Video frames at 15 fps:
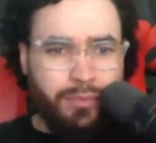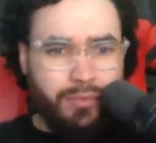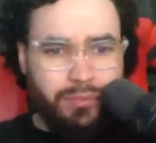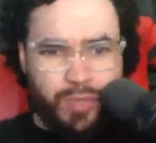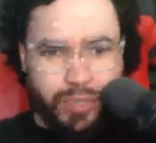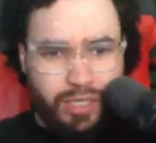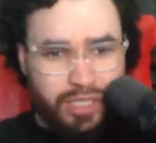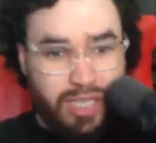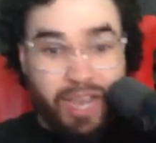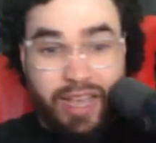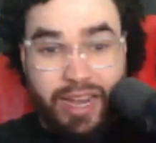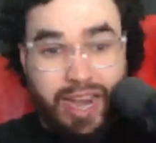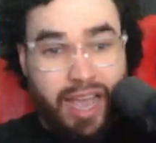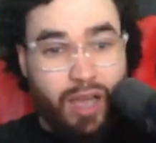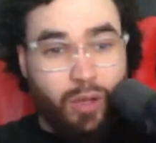you can check
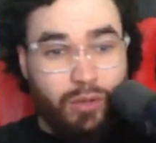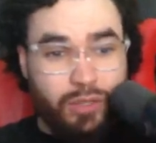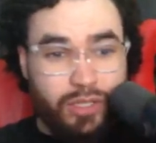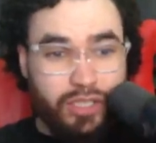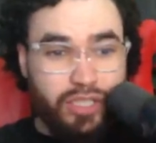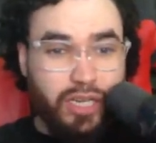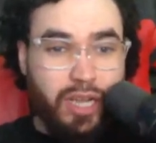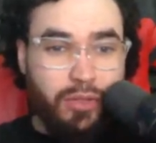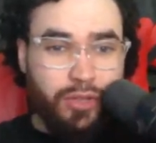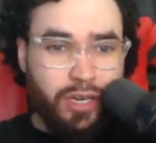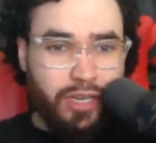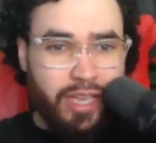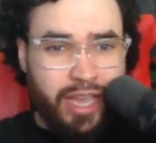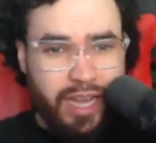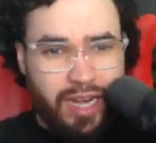it out. You can check out their
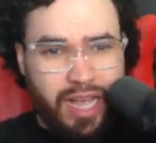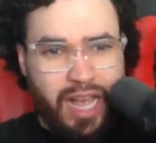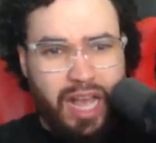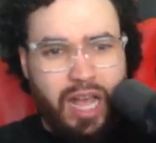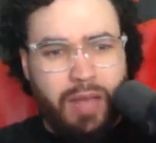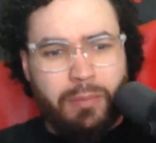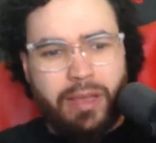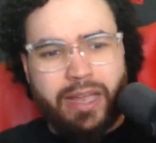GitHub,